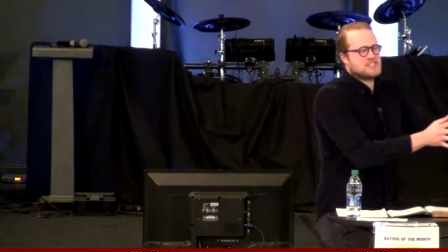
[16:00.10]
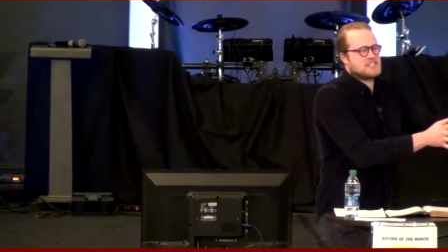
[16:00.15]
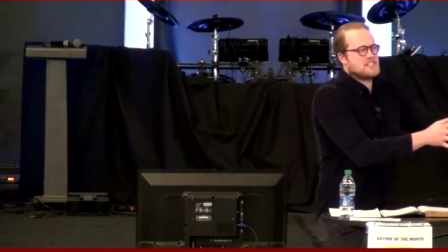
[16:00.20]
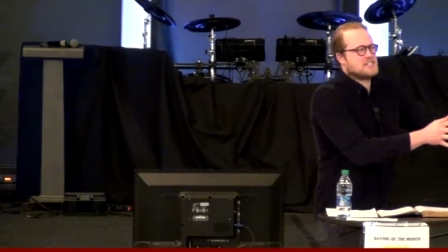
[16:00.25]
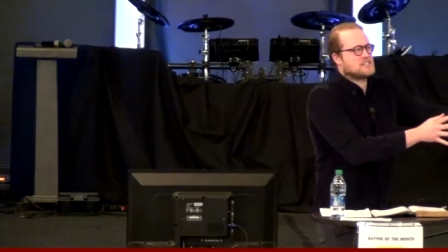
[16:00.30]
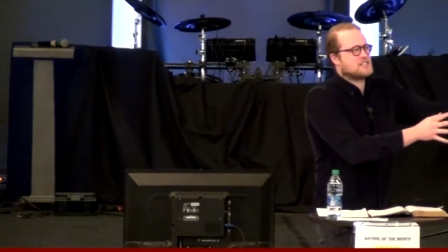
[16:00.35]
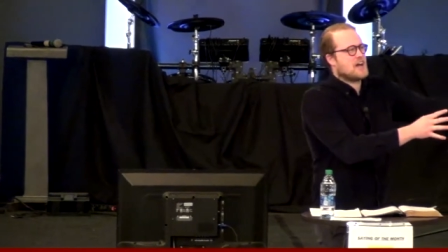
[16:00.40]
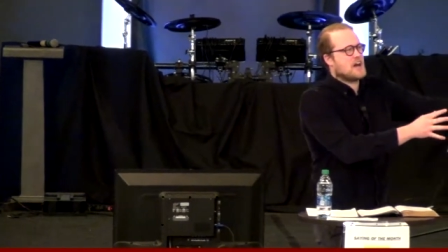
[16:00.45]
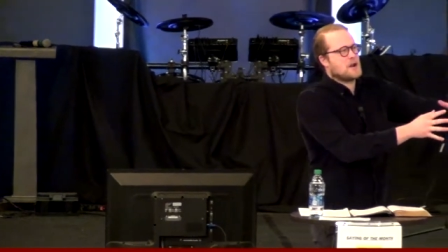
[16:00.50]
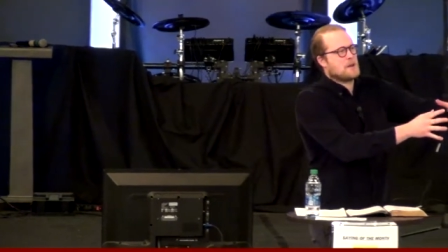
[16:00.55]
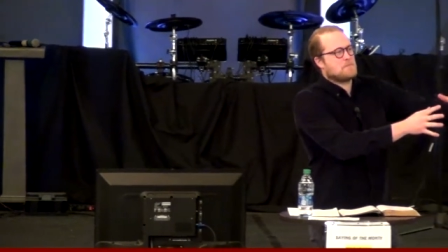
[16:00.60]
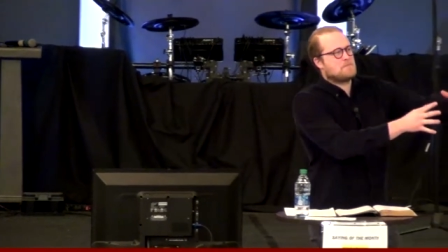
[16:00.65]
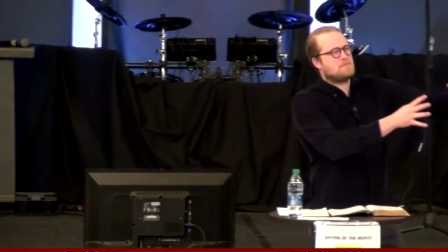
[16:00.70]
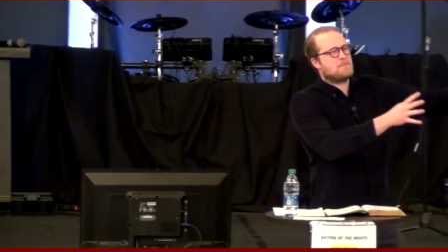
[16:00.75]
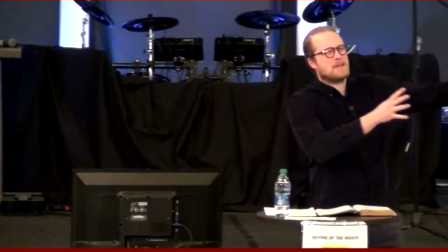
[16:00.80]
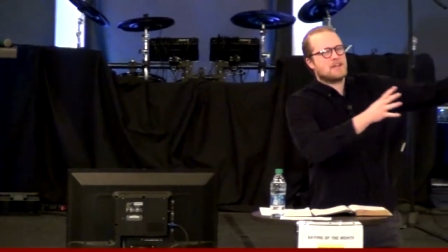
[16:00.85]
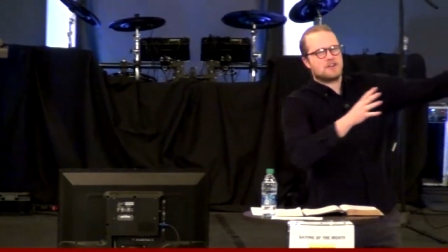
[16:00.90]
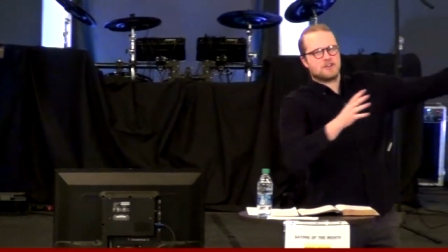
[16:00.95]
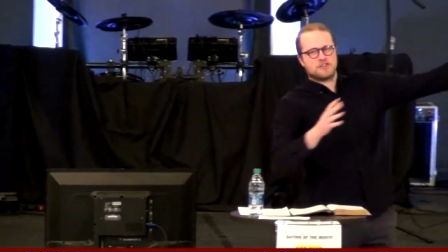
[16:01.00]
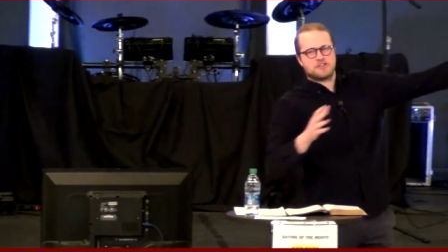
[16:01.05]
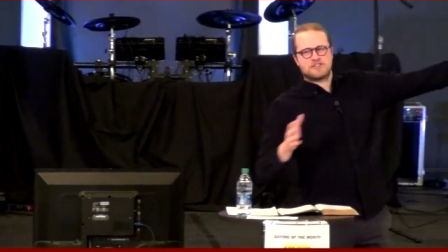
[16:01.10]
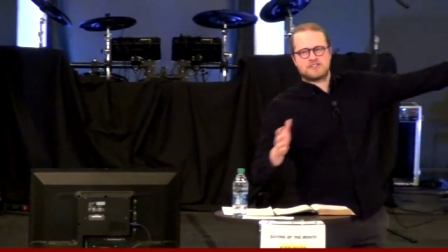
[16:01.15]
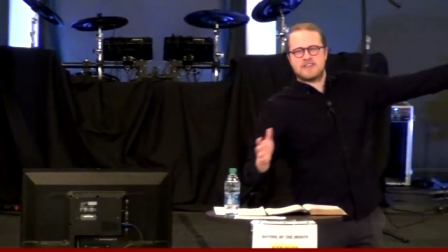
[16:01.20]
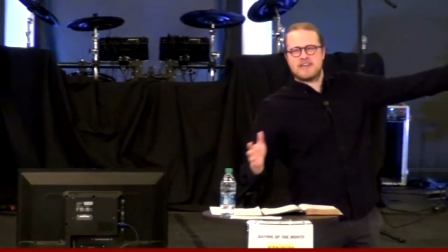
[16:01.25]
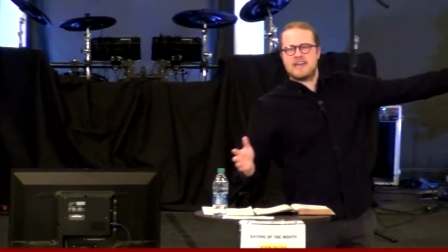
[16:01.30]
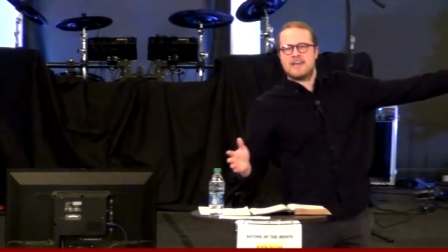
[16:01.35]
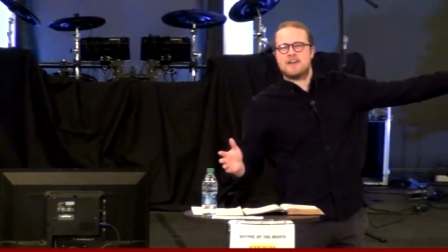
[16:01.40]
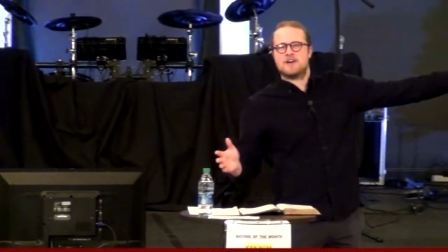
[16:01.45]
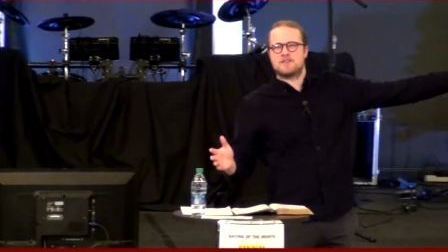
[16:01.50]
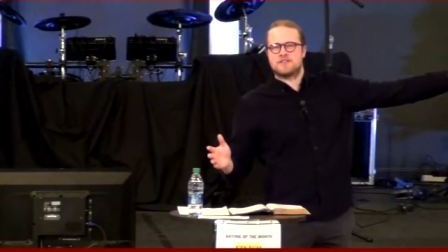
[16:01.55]
this, on a bigger
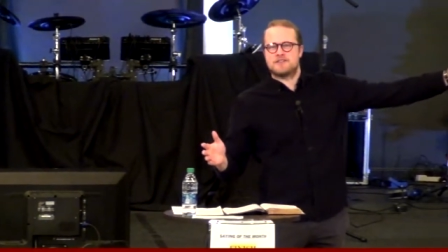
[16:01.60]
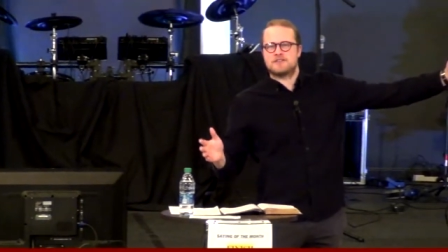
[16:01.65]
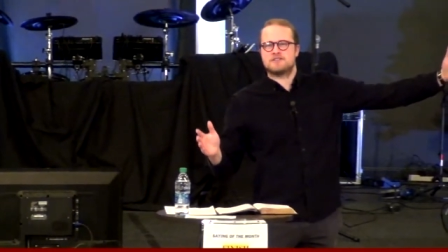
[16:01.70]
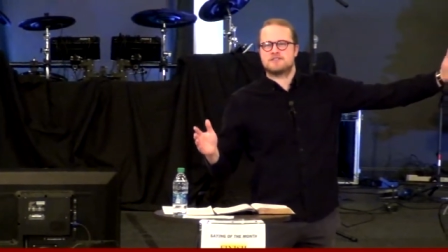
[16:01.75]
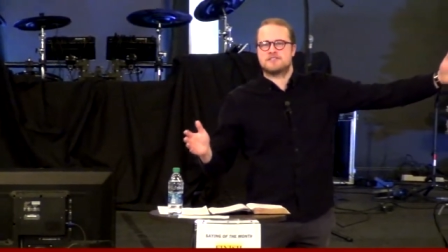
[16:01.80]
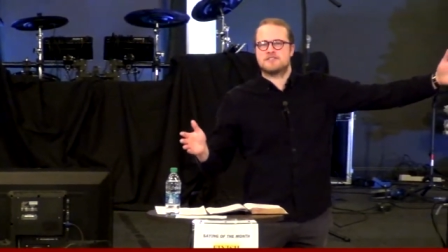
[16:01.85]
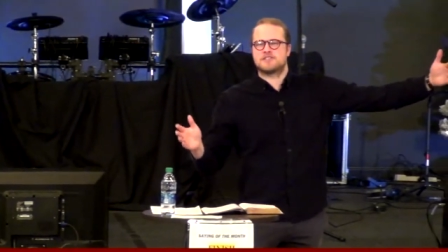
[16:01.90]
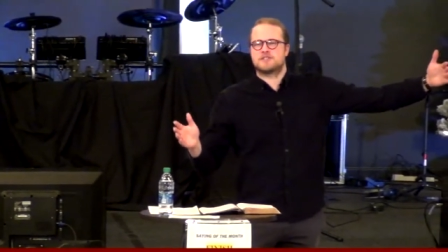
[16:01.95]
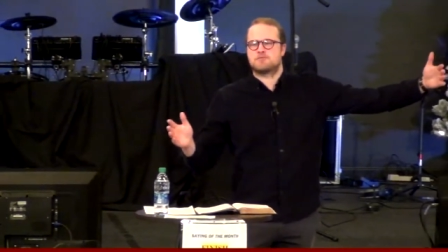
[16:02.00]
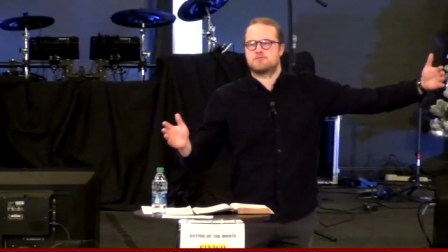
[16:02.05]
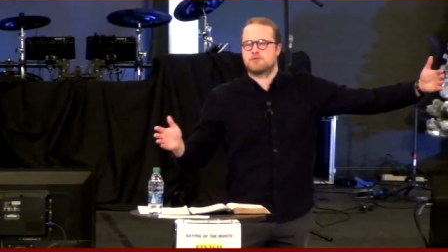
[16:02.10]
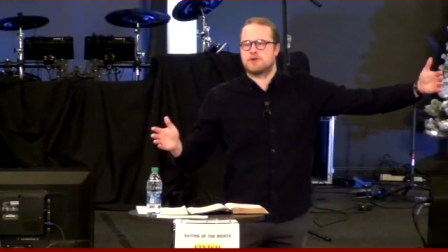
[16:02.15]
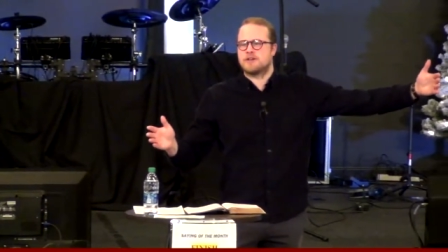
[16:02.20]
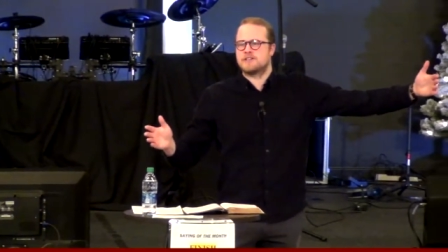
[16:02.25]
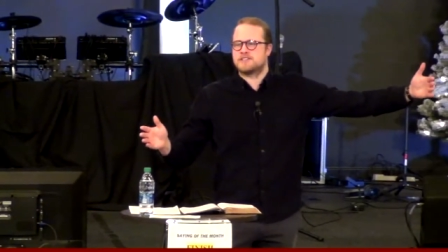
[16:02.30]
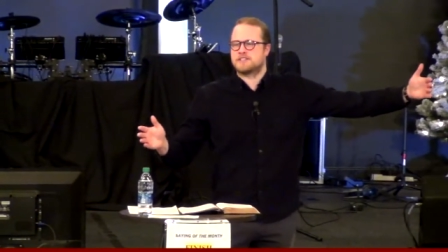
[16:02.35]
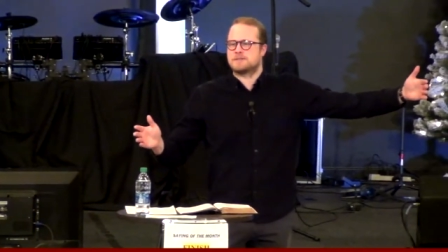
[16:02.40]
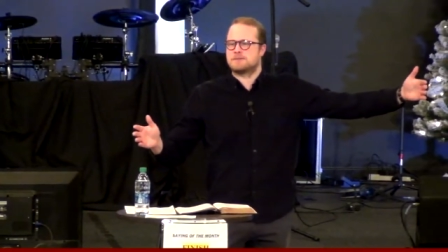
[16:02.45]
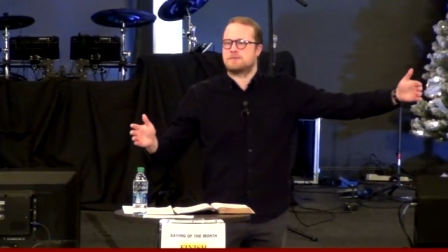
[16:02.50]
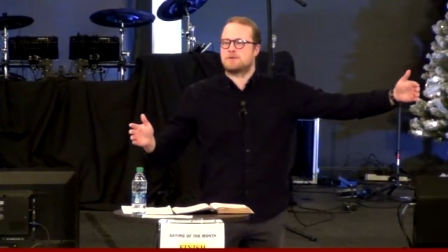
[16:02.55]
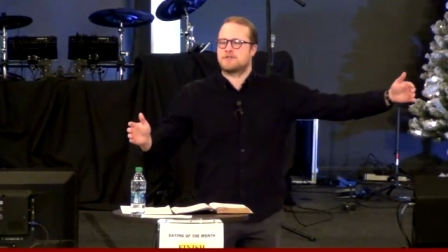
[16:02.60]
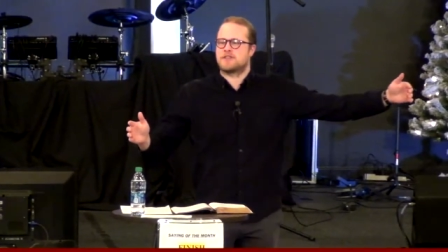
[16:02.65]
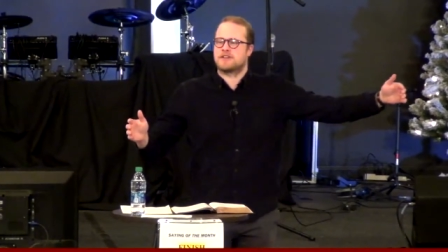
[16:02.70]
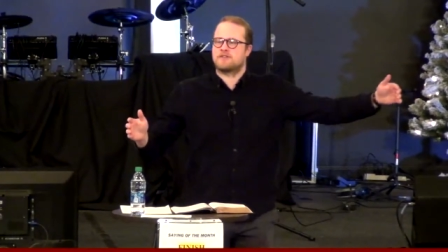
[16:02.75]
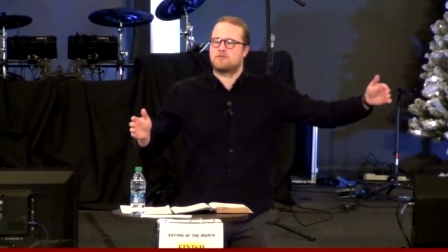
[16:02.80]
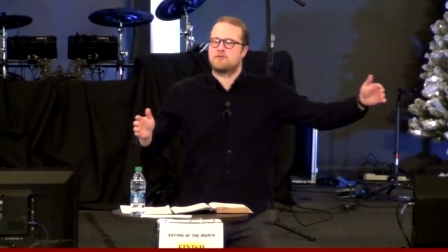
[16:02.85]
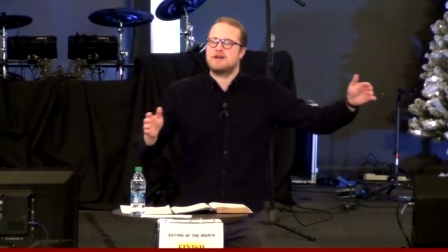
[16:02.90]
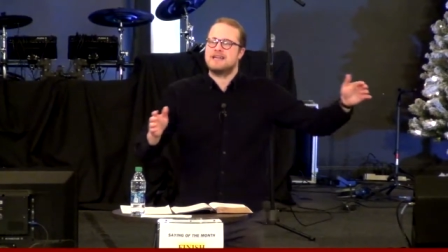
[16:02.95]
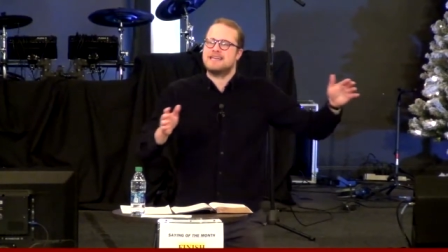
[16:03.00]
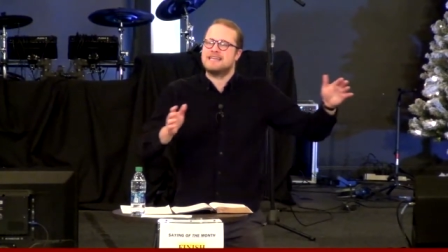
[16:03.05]
scale, there's this principle that
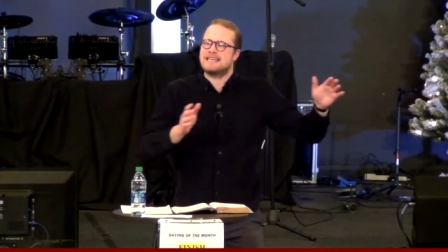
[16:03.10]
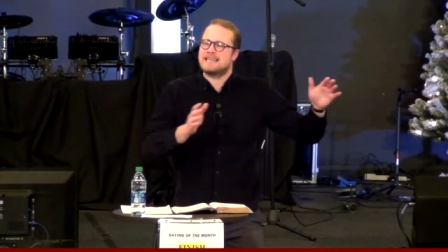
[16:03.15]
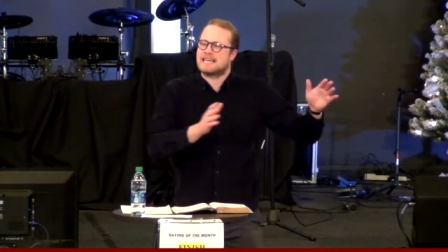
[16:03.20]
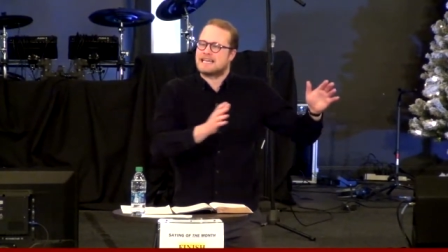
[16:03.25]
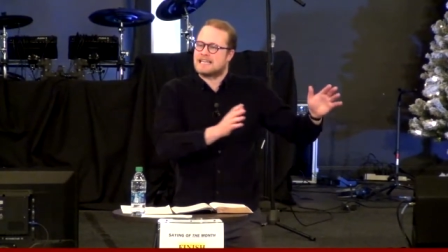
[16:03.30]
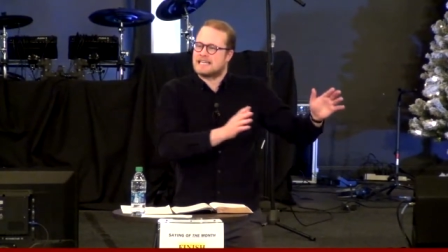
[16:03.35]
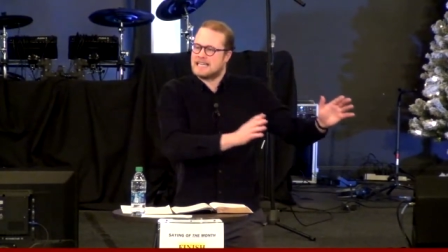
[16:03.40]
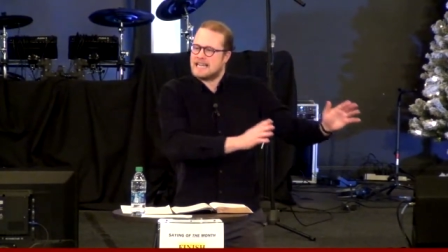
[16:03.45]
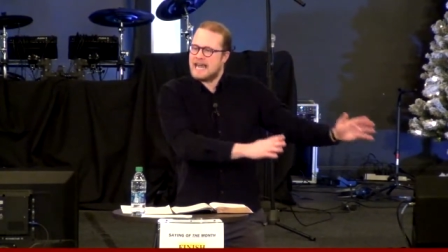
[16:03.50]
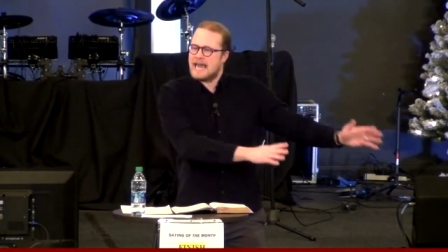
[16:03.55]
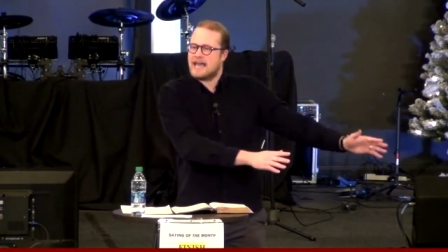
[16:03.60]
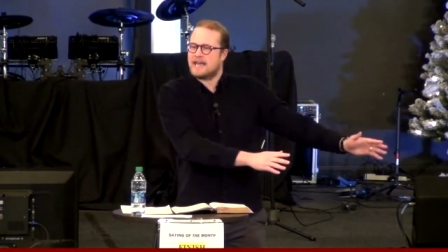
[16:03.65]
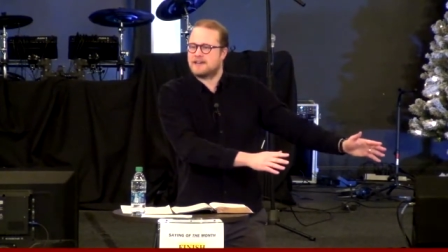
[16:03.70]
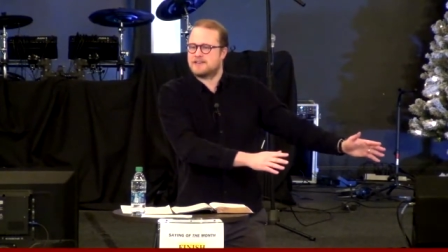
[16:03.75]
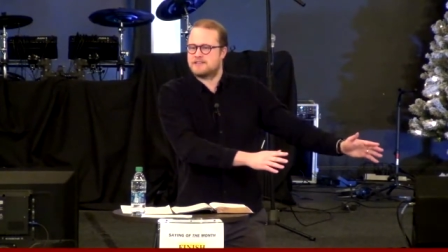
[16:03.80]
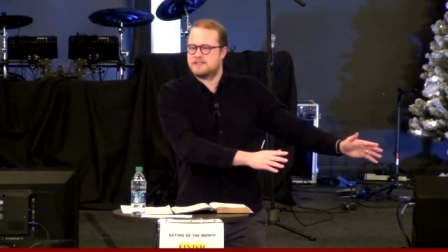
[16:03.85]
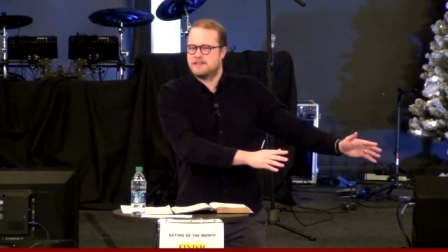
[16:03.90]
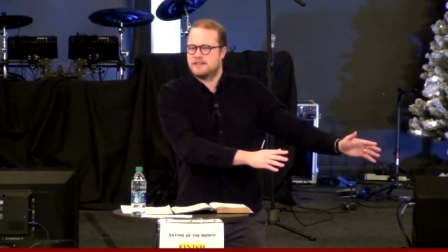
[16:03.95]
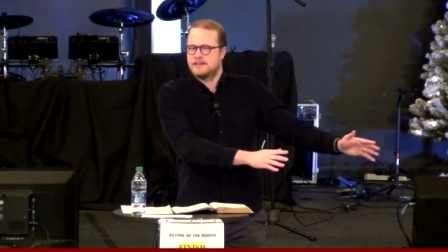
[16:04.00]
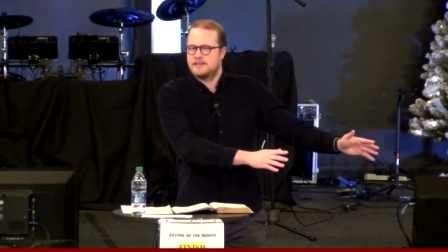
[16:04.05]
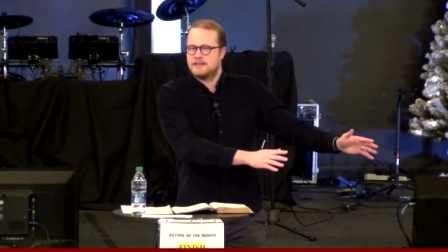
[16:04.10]
if we neglect